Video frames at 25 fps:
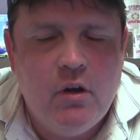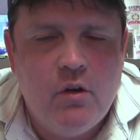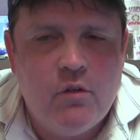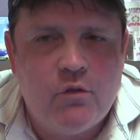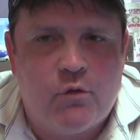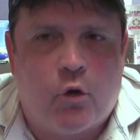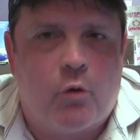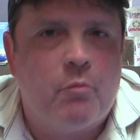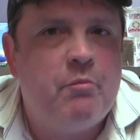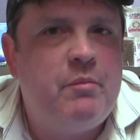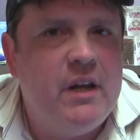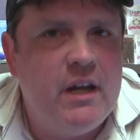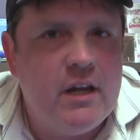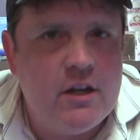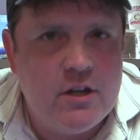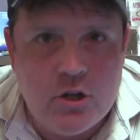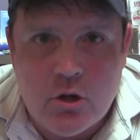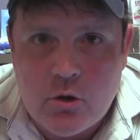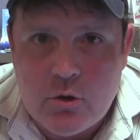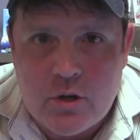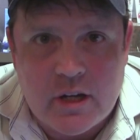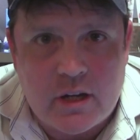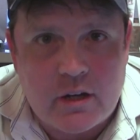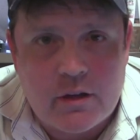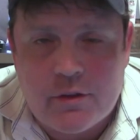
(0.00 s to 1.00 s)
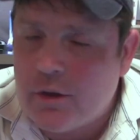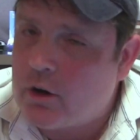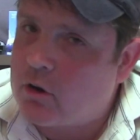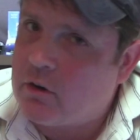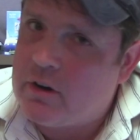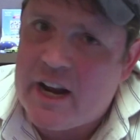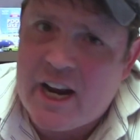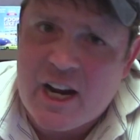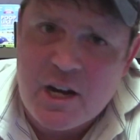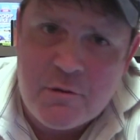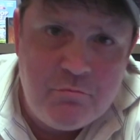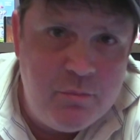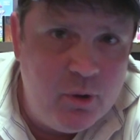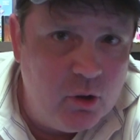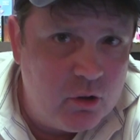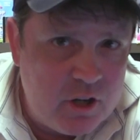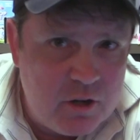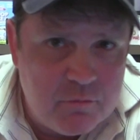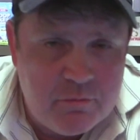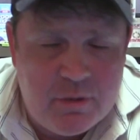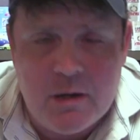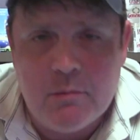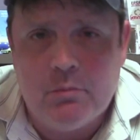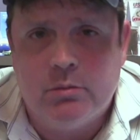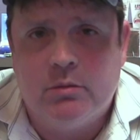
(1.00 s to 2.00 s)
for being unique. There are 8 billion
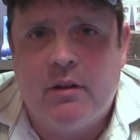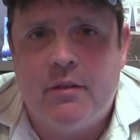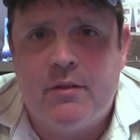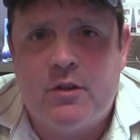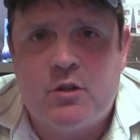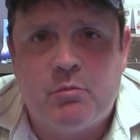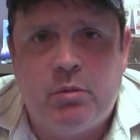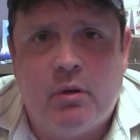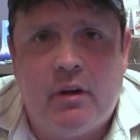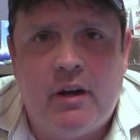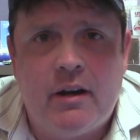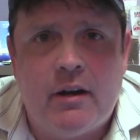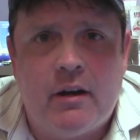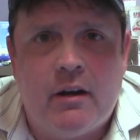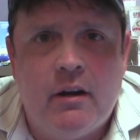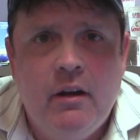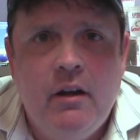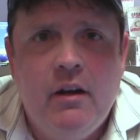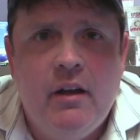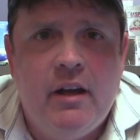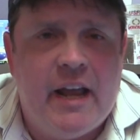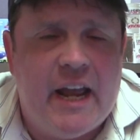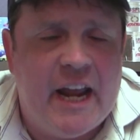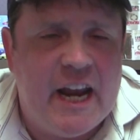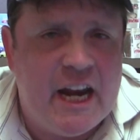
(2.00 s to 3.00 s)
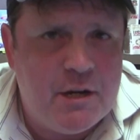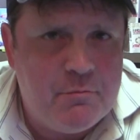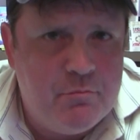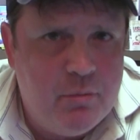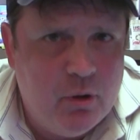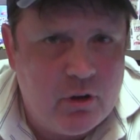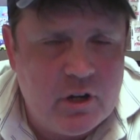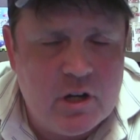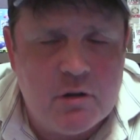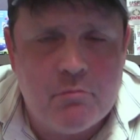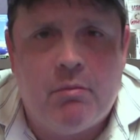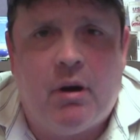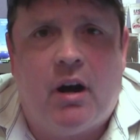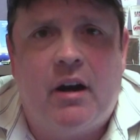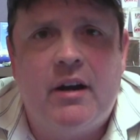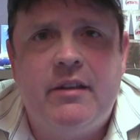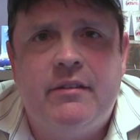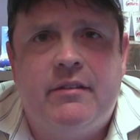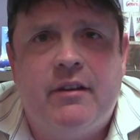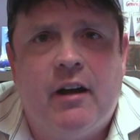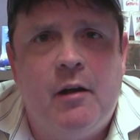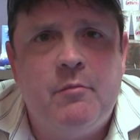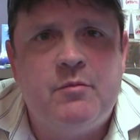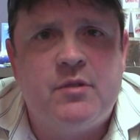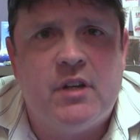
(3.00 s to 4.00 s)
people on this planet, 8 billion body
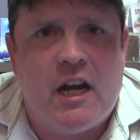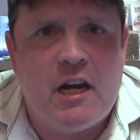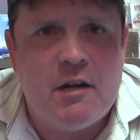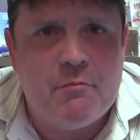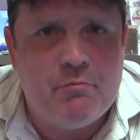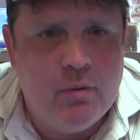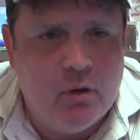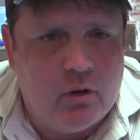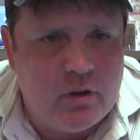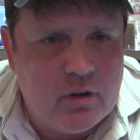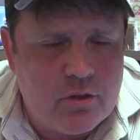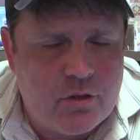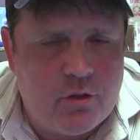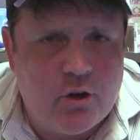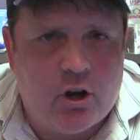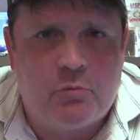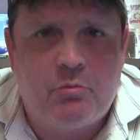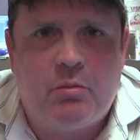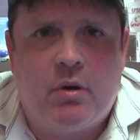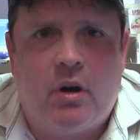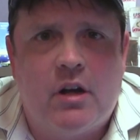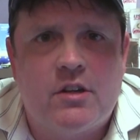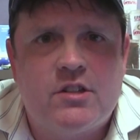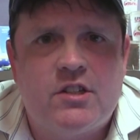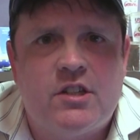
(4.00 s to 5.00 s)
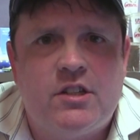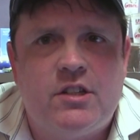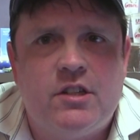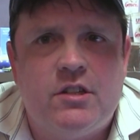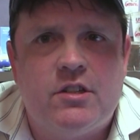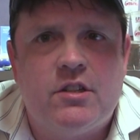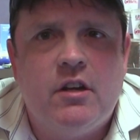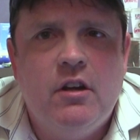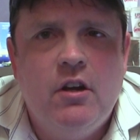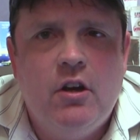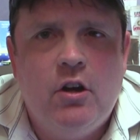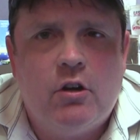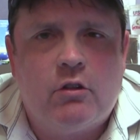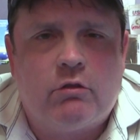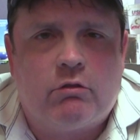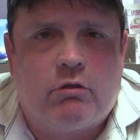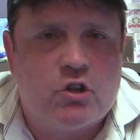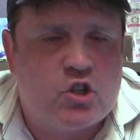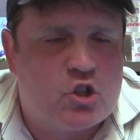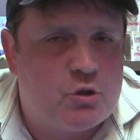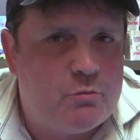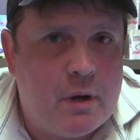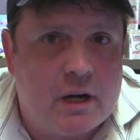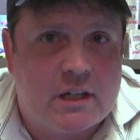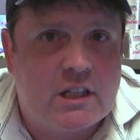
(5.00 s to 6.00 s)
types, 8 billion thought processes.
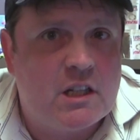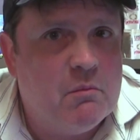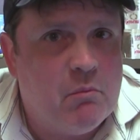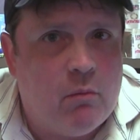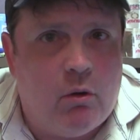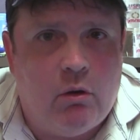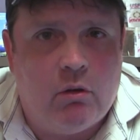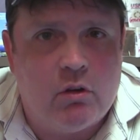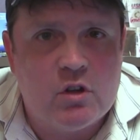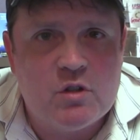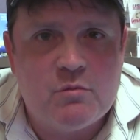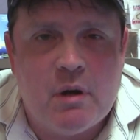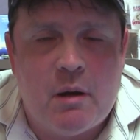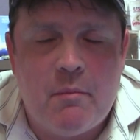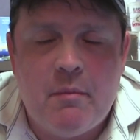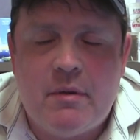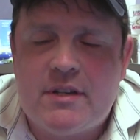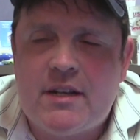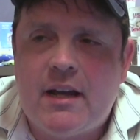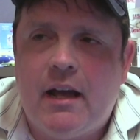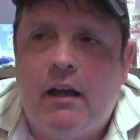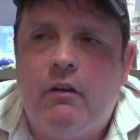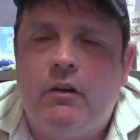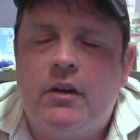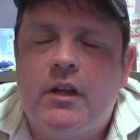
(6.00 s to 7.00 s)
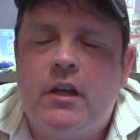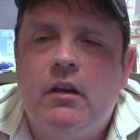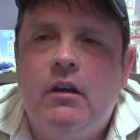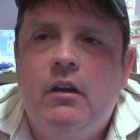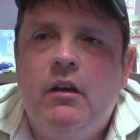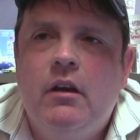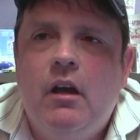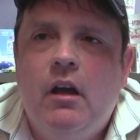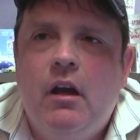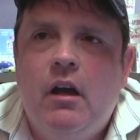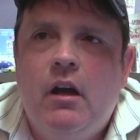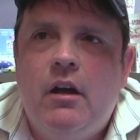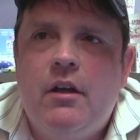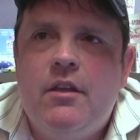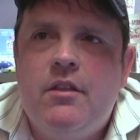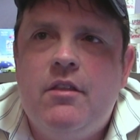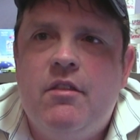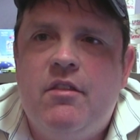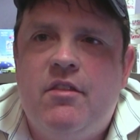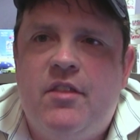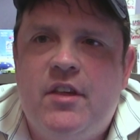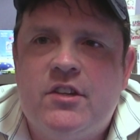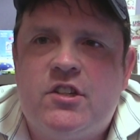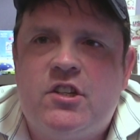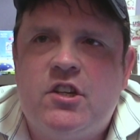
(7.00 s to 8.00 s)
Respect them all is my mentality.
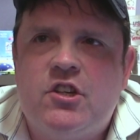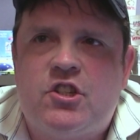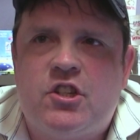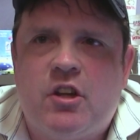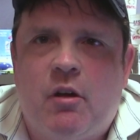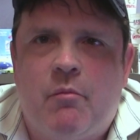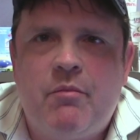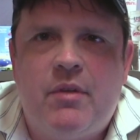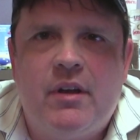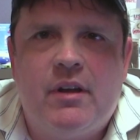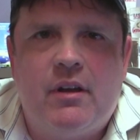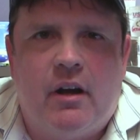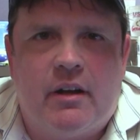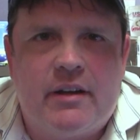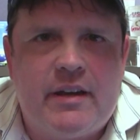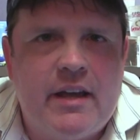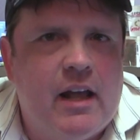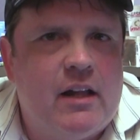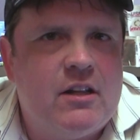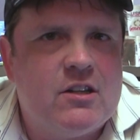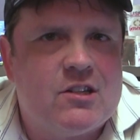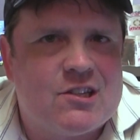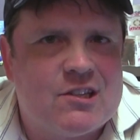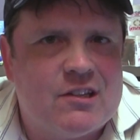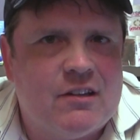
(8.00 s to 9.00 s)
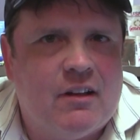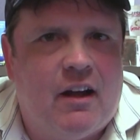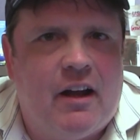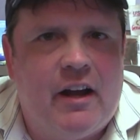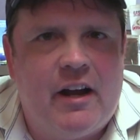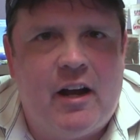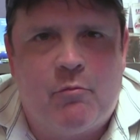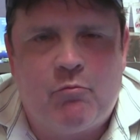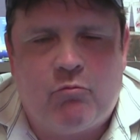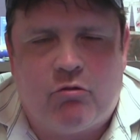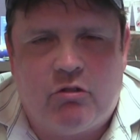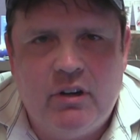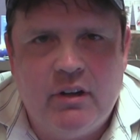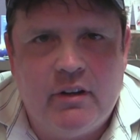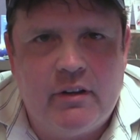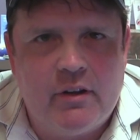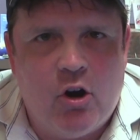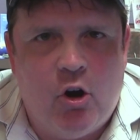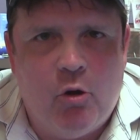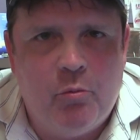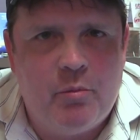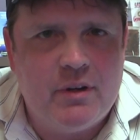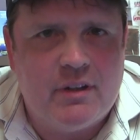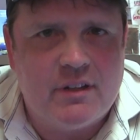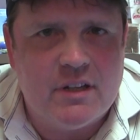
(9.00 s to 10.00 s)
This is something, again, Sly, I'm really
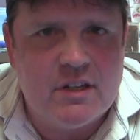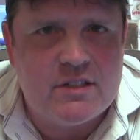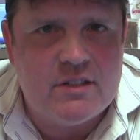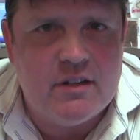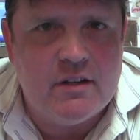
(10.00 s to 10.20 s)
hoping this